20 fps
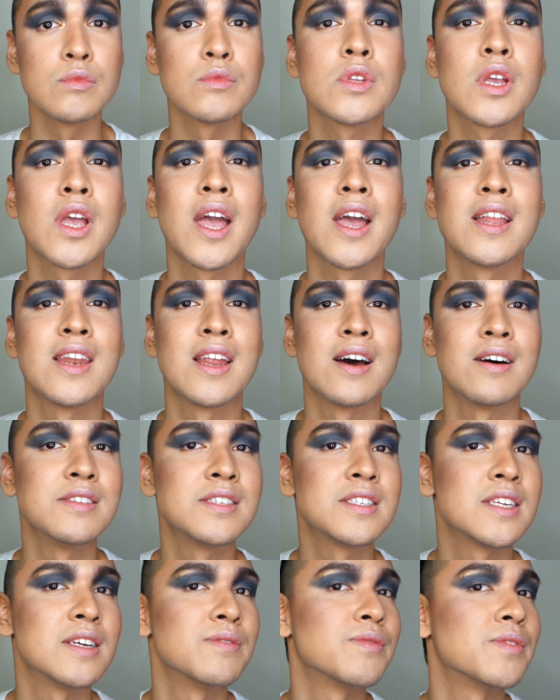Okay, now
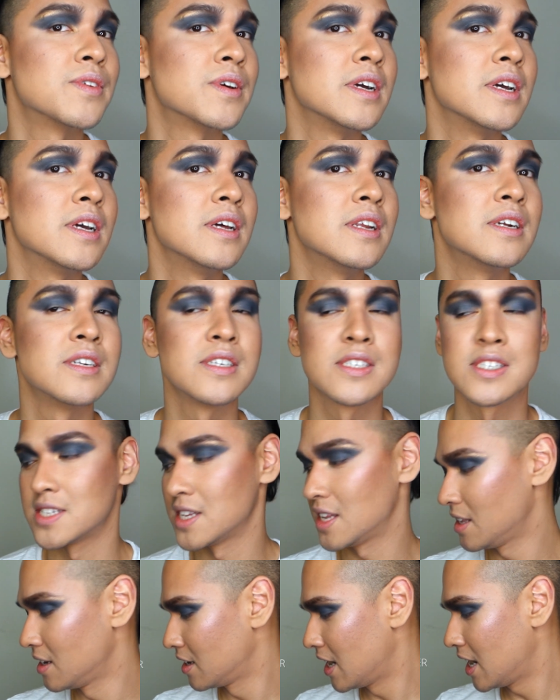it's time for
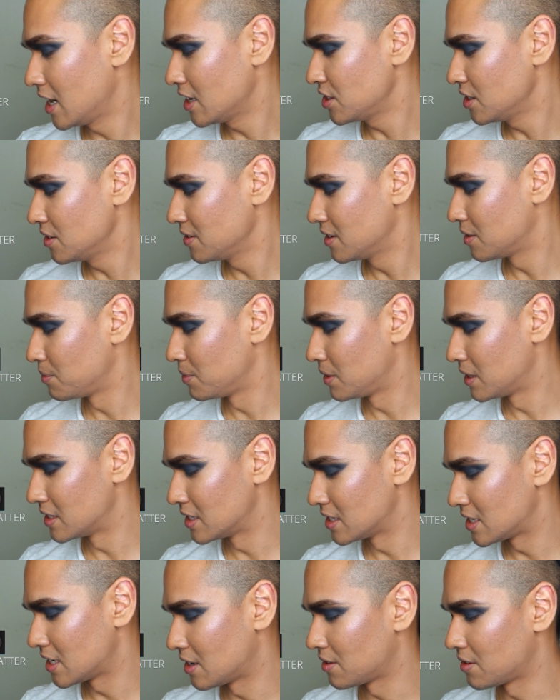Interstellar. Actually, I'm gonna blend
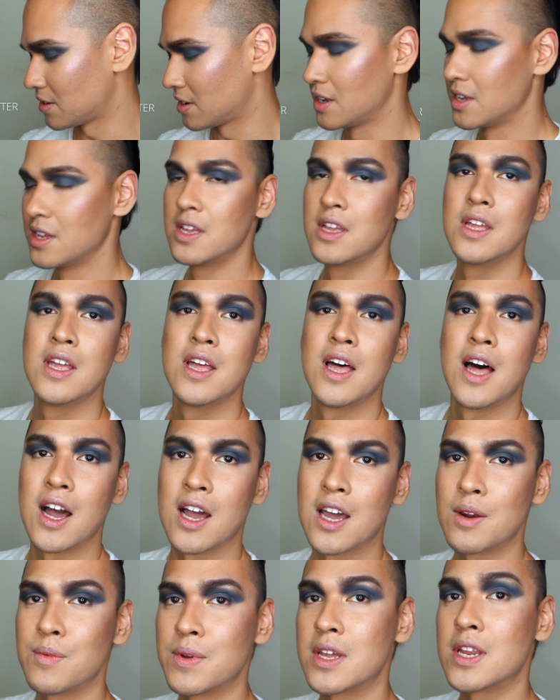this out. I'm
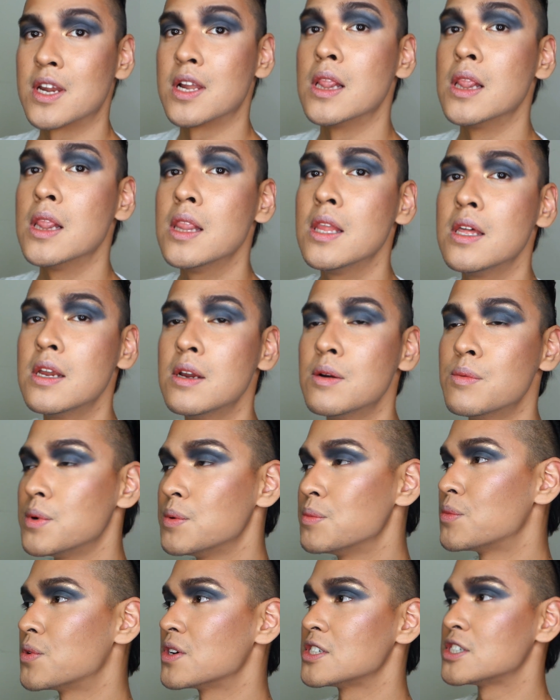gonna make it a little
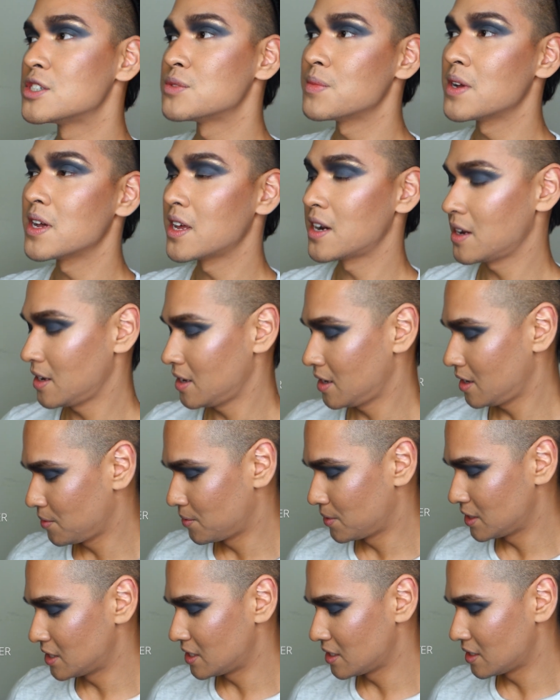bit more dramatic
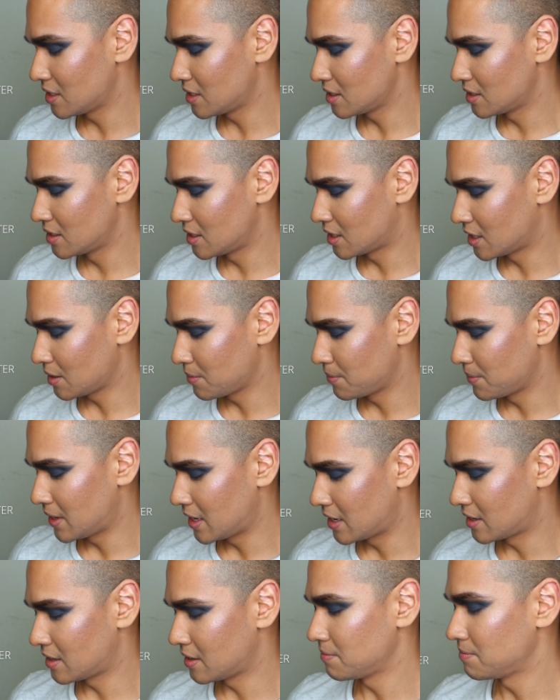with the dark
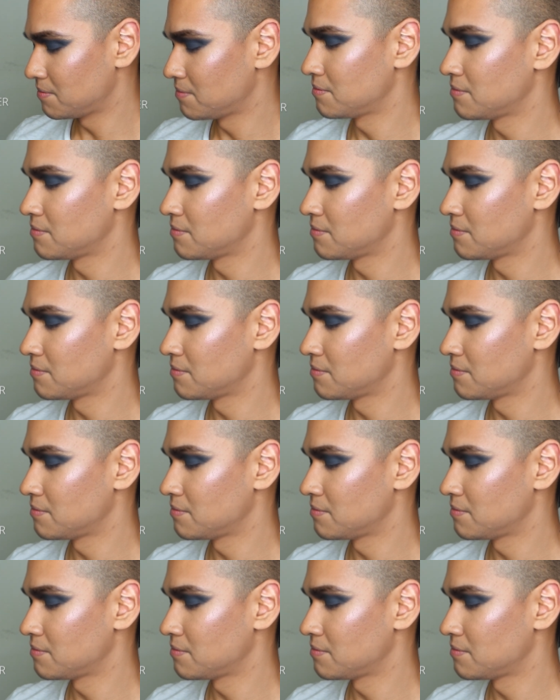matter.